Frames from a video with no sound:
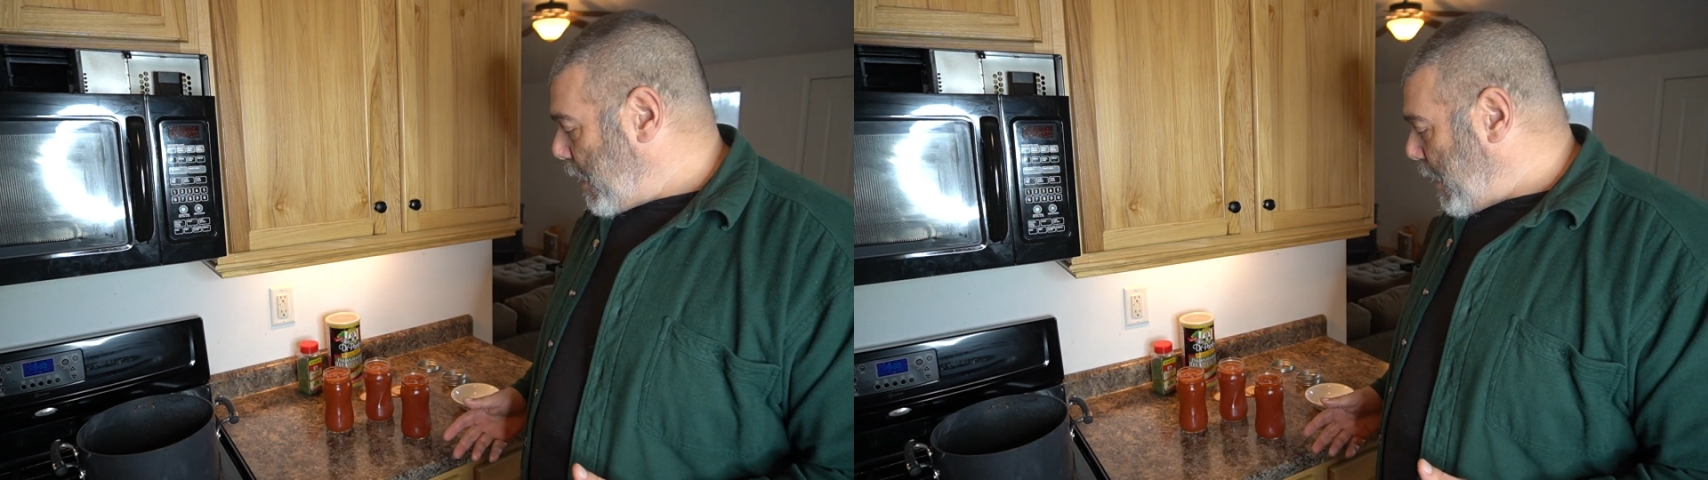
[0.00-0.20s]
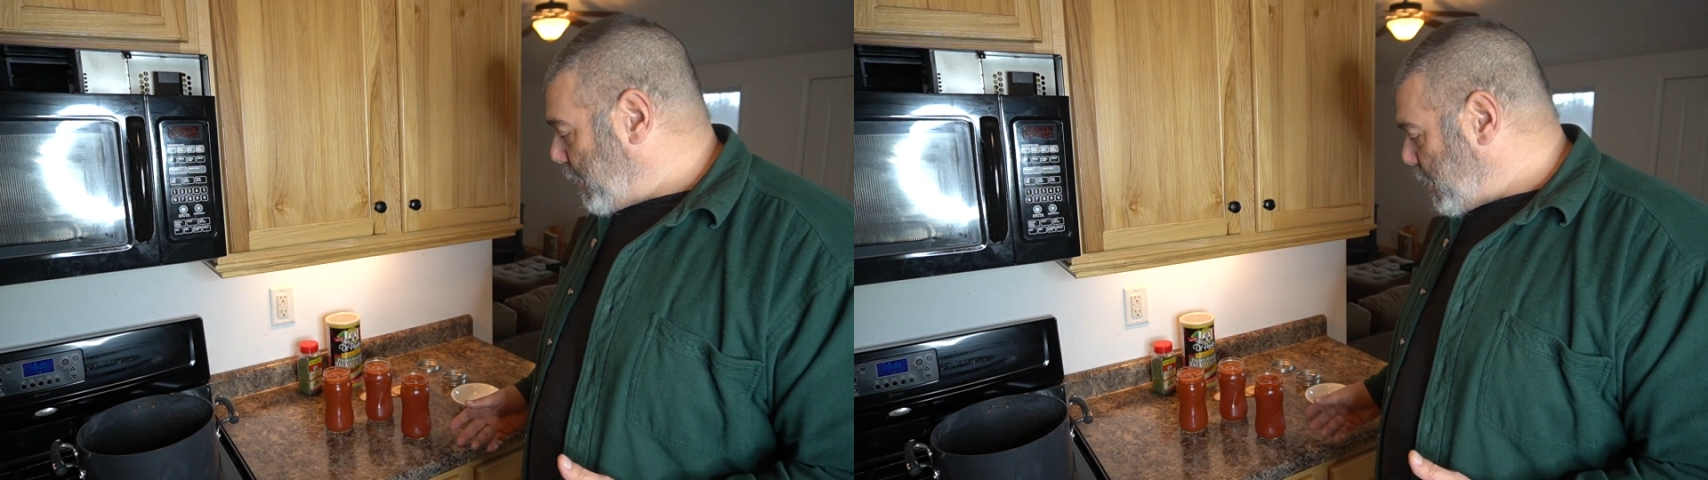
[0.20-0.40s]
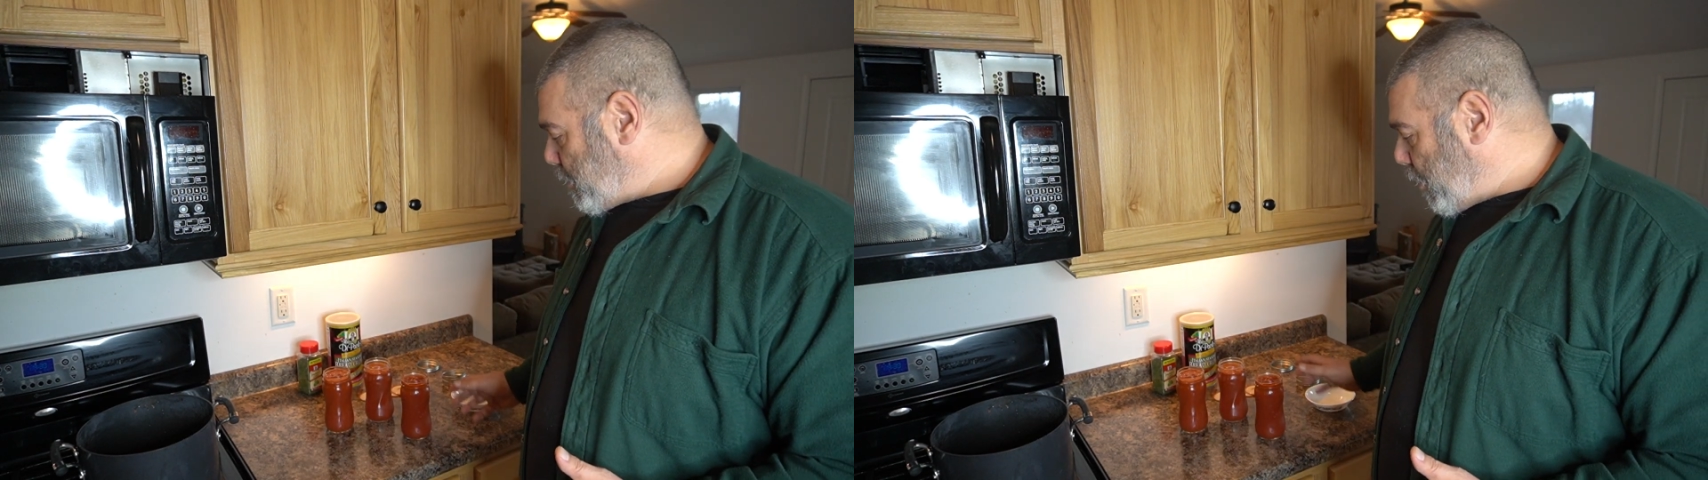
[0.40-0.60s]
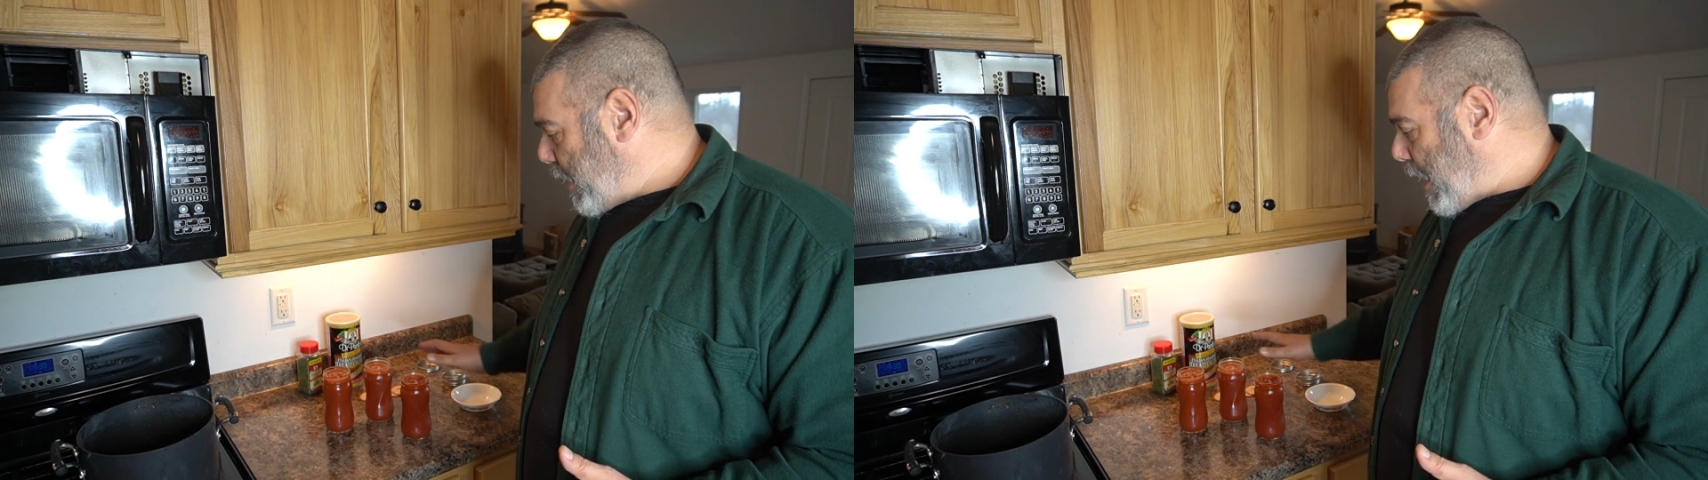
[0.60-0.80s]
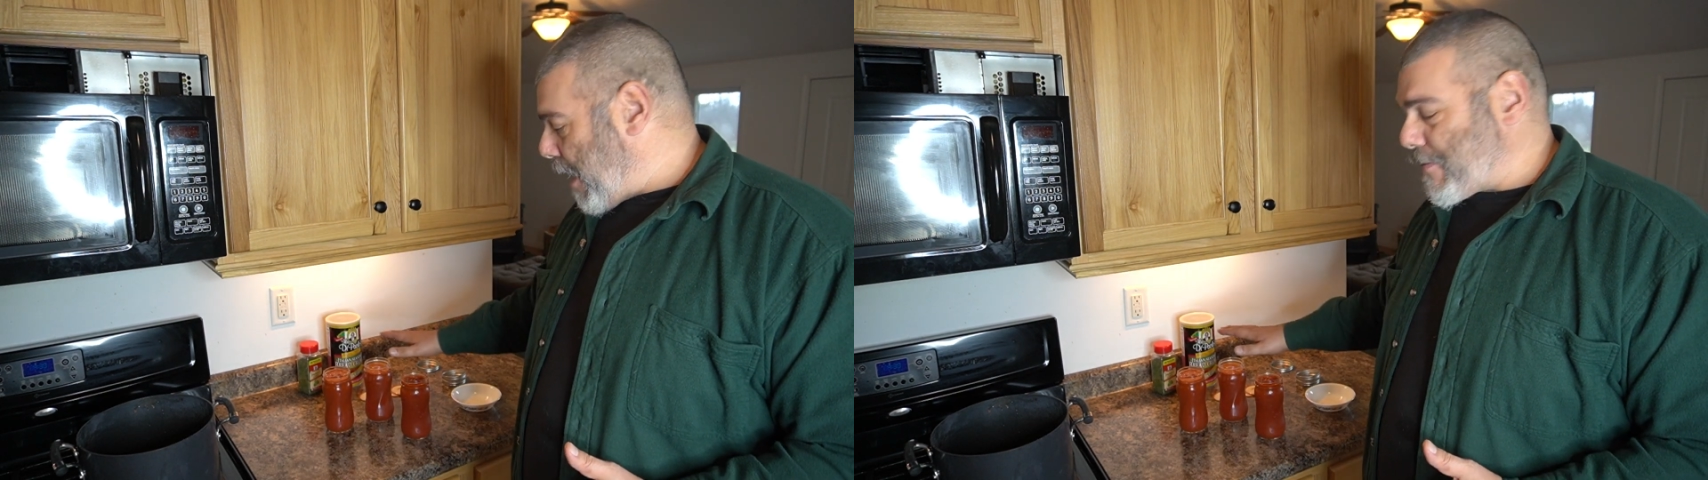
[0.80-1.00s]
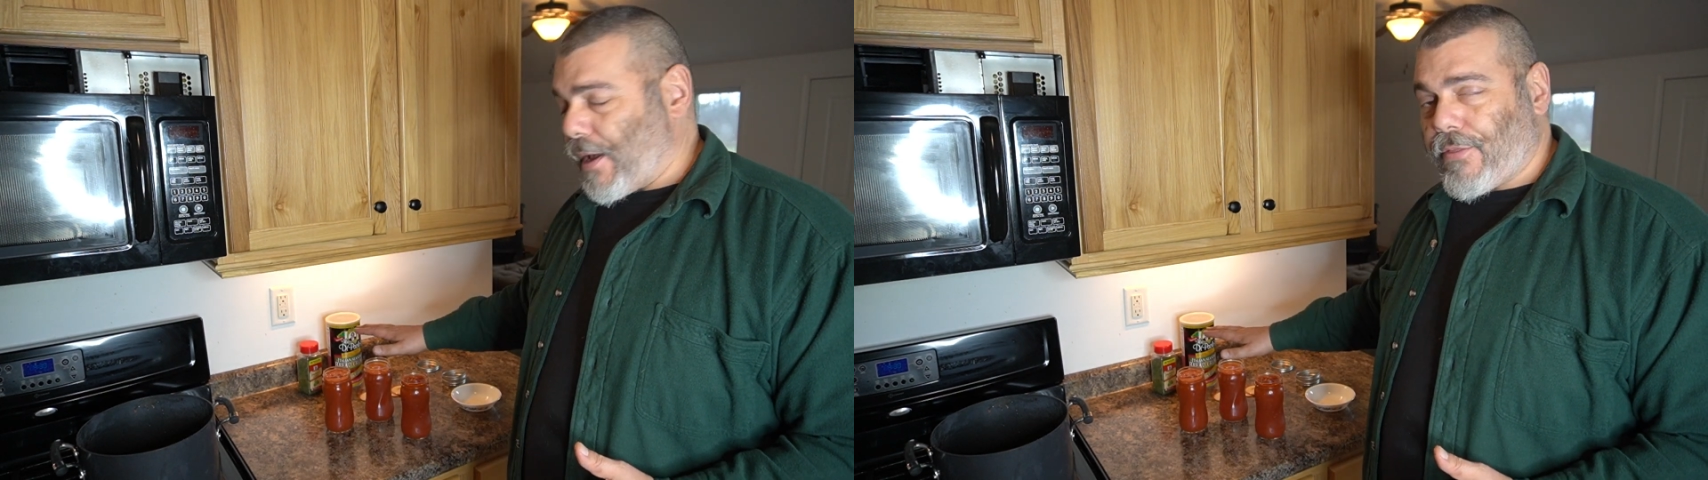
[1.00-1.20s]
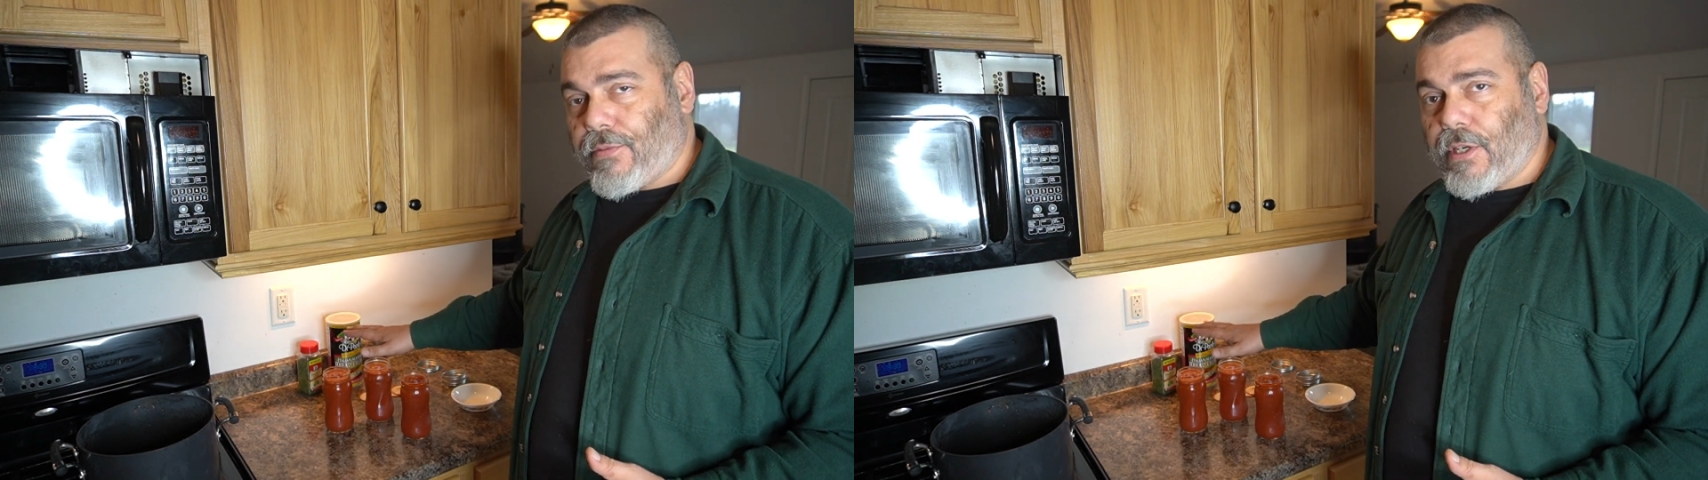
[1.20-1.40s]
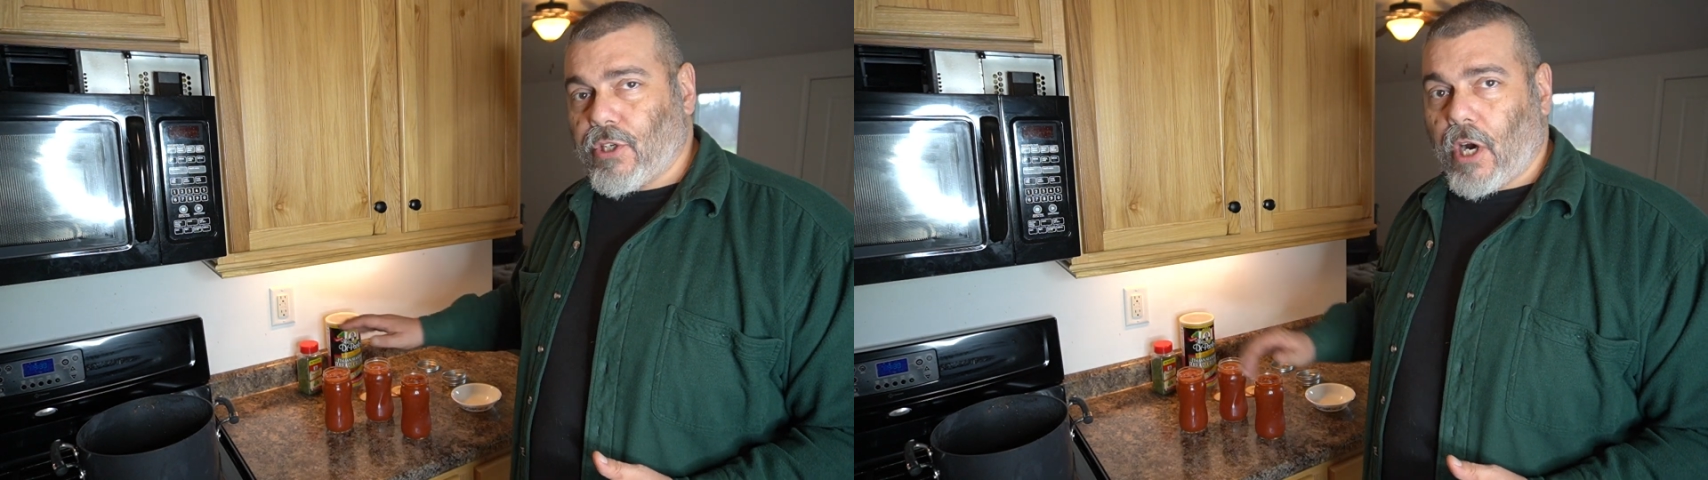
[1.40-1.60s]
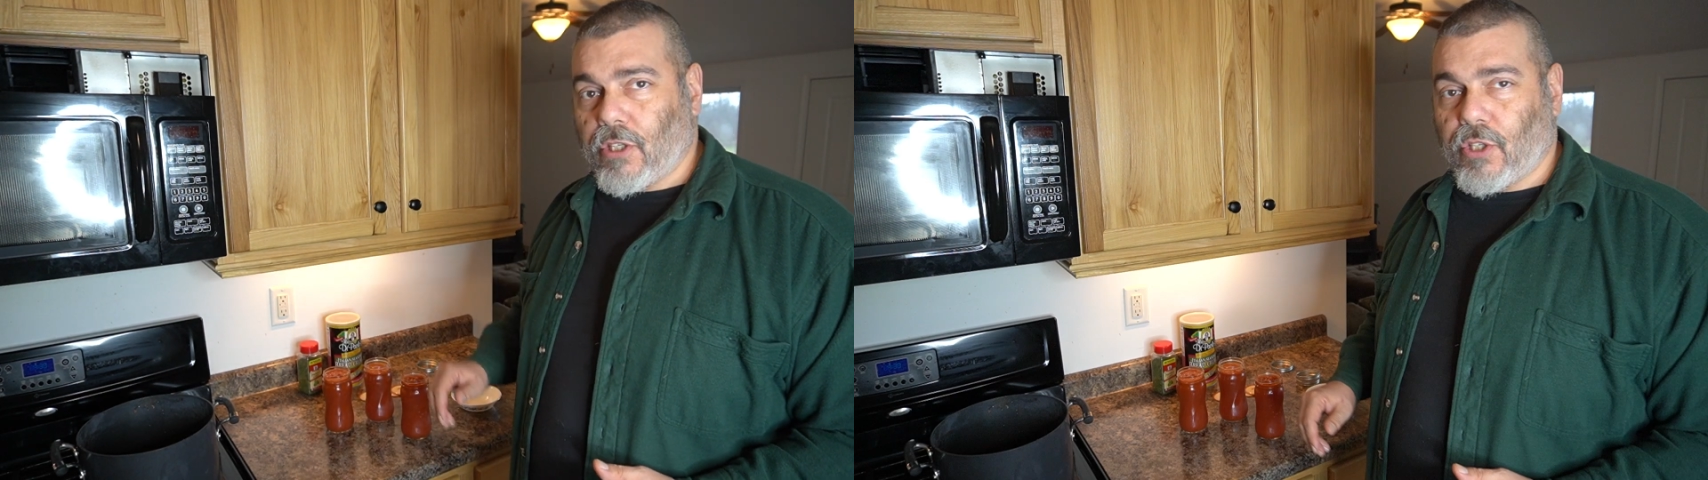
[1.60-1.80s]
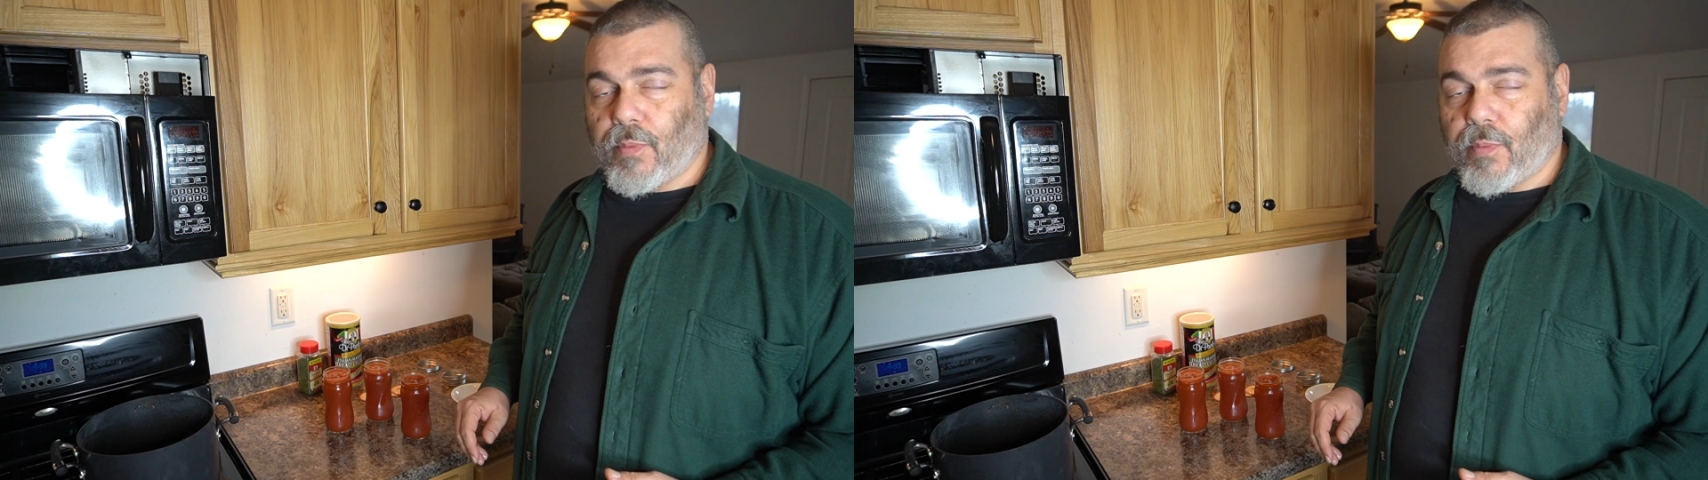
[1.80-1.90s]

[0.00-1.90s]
At this point, I've got 3 jars of